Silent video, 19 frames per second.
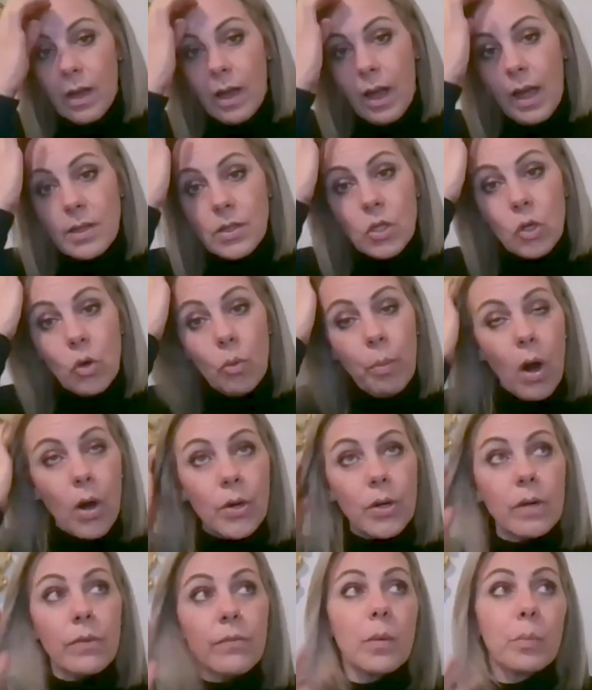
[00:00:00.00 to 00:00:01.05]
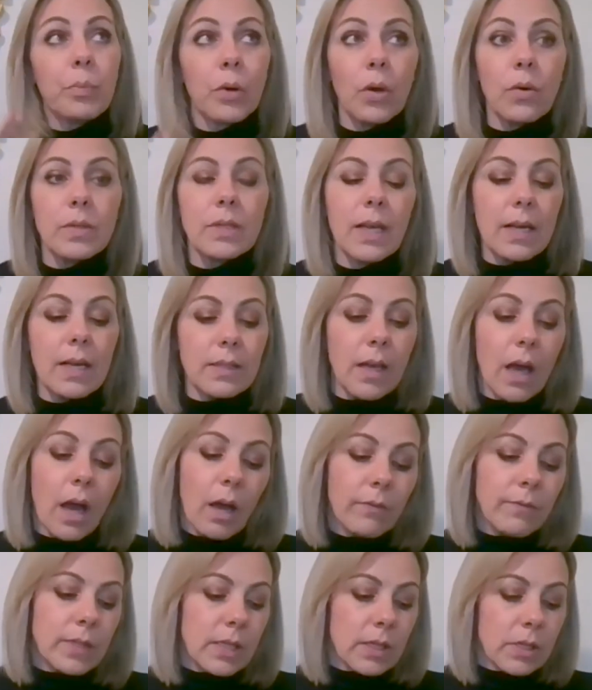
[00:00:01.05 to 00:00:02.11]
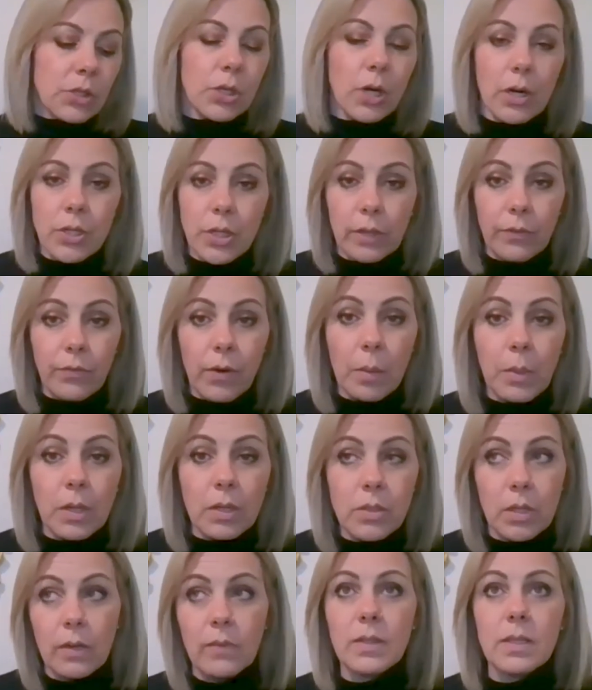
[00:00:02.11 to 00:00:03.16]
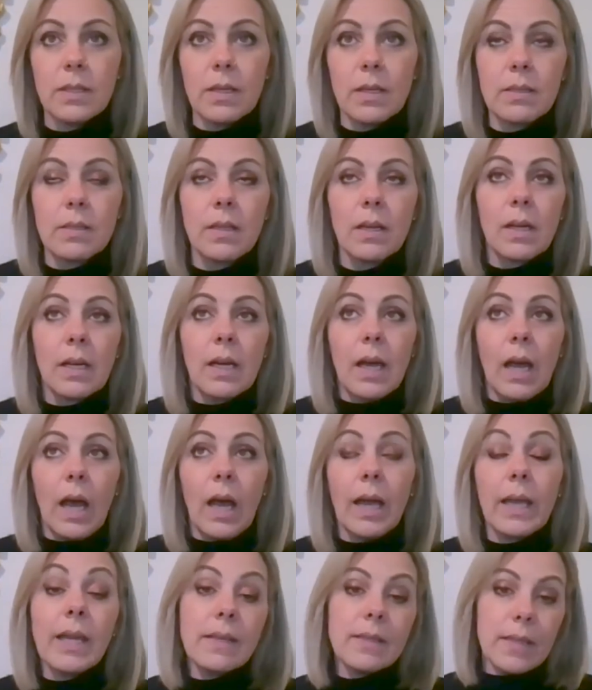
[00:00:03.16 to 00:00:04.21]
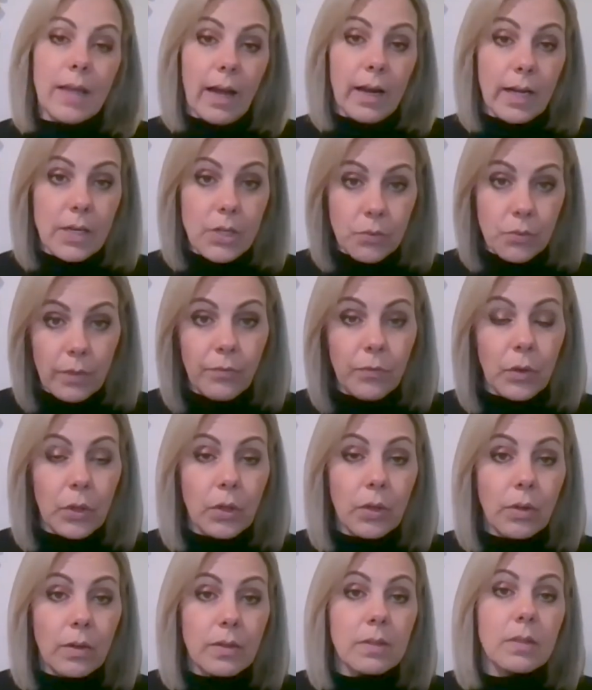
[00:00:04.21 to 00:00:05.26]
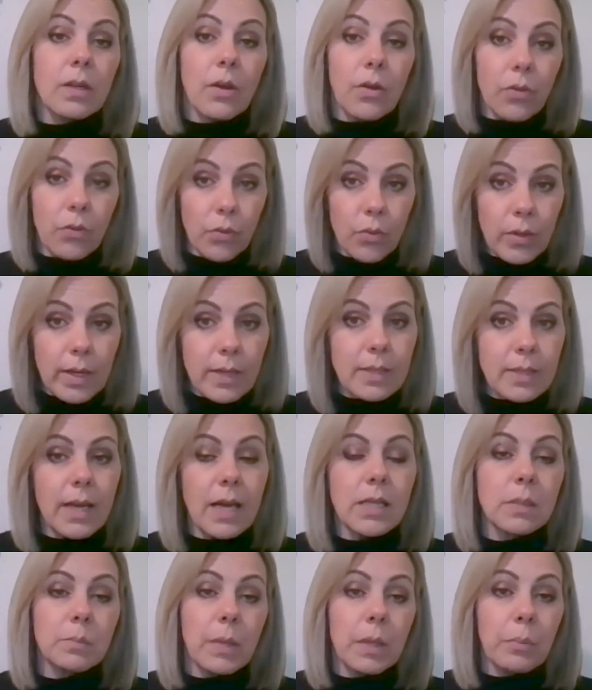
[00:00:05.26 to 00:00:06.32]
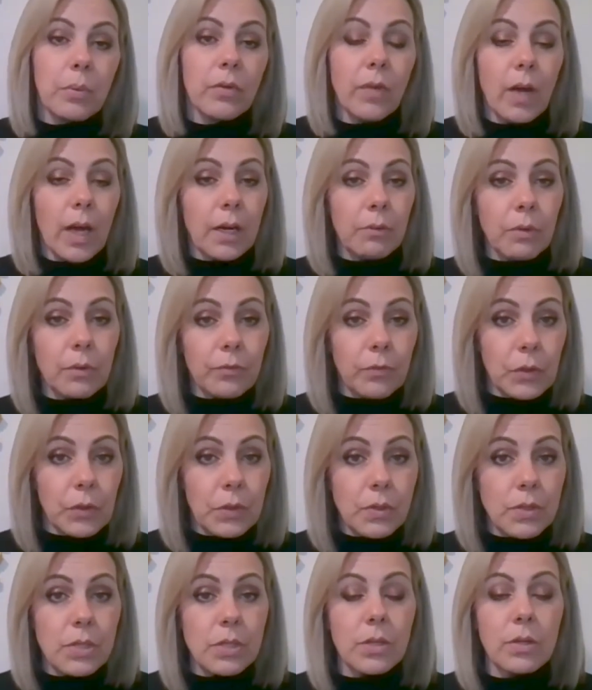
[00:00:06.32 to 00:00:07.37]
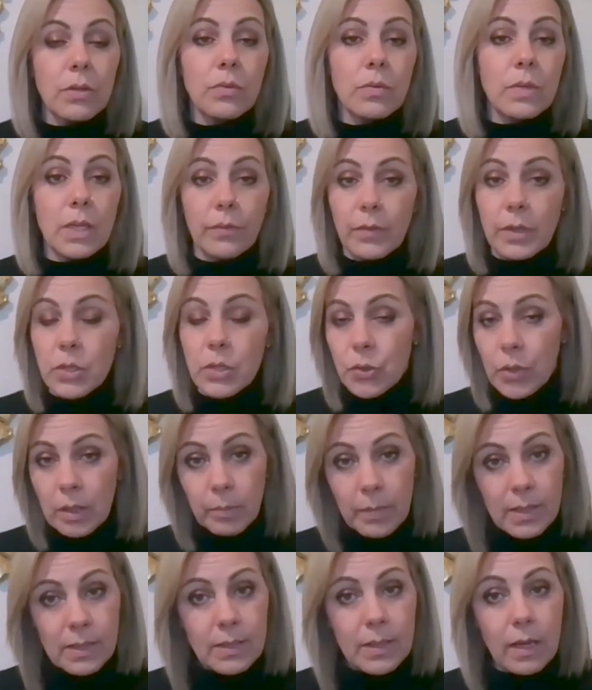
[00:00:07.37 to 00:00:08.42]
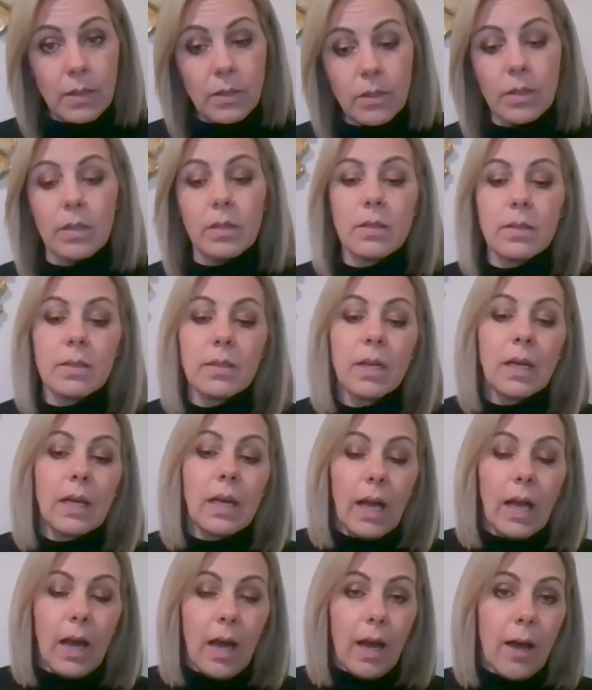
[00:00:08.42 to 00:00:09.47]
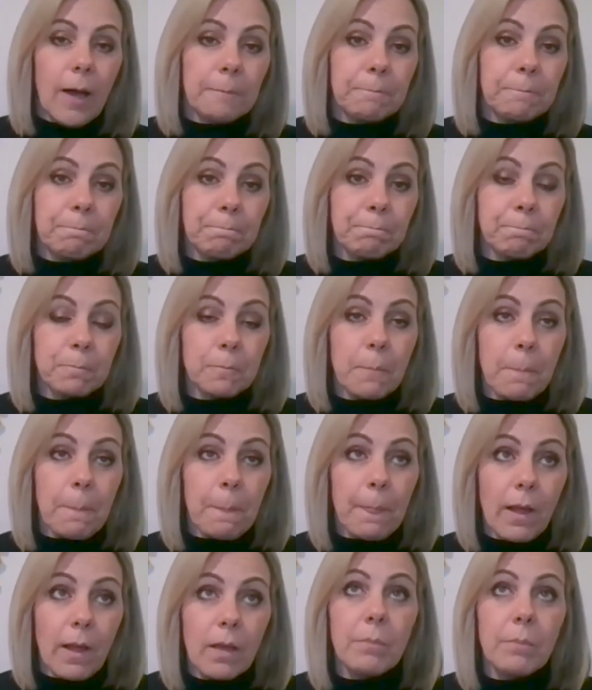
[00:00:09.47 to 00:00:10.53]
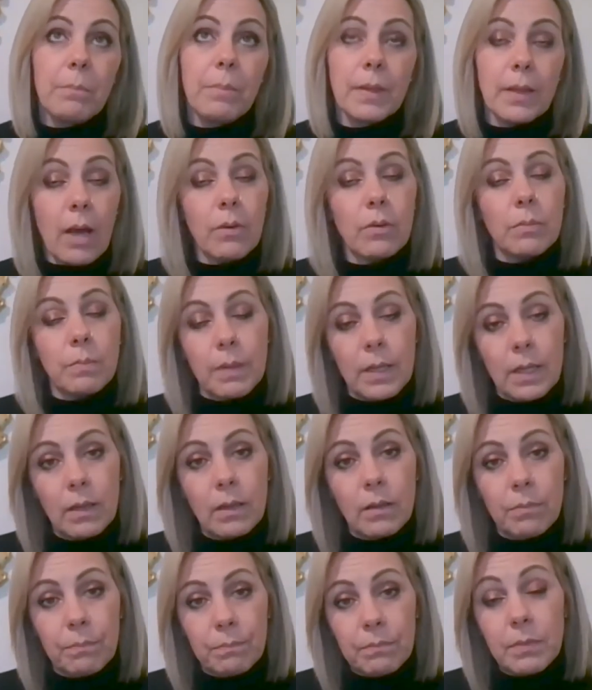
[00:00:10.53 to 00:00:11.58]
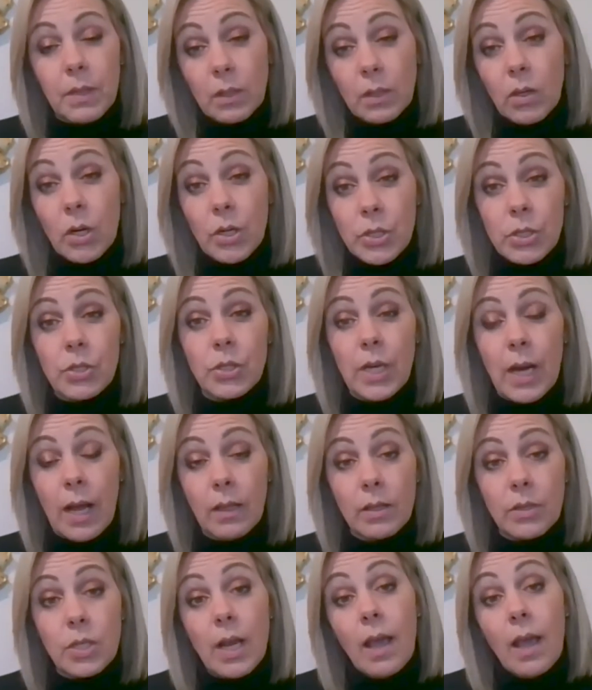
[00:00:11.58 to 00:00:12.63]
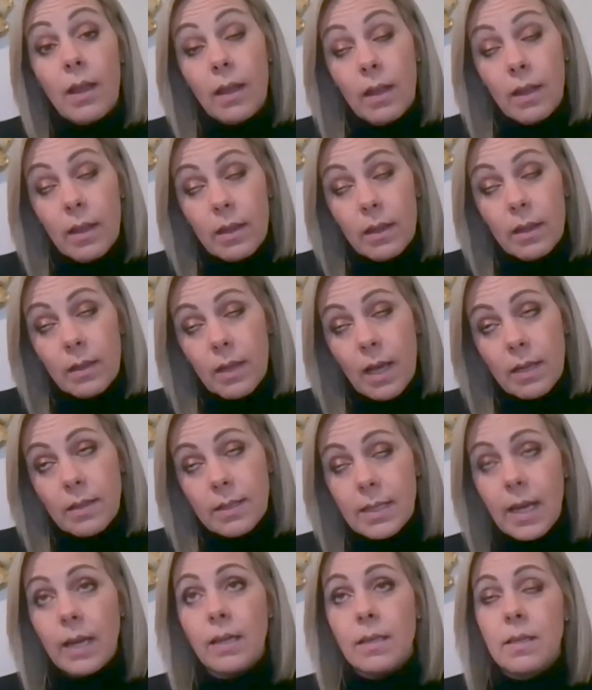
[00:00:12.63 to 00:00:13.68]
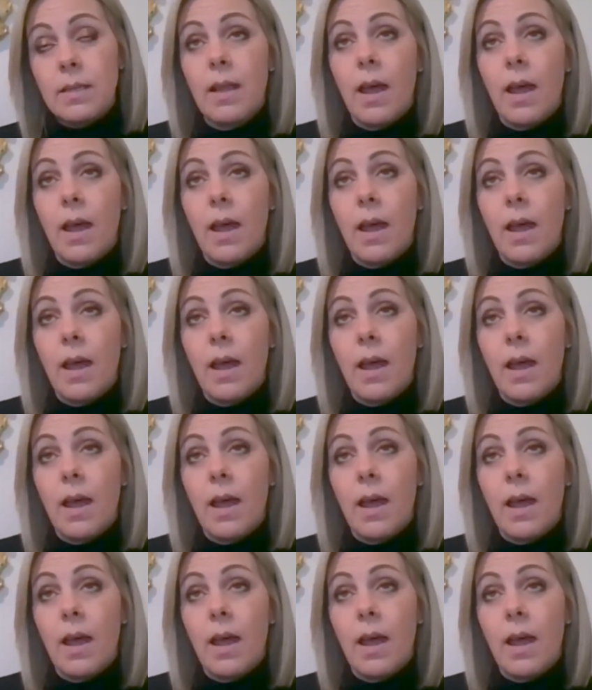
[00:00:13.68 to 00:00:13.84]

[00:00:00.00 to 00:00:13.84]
And so part of the process of discharging from our services uh, is that is referrals through the assessment, providing referrals to different treatment centers. Um, but that would be the largest challenge. And and second to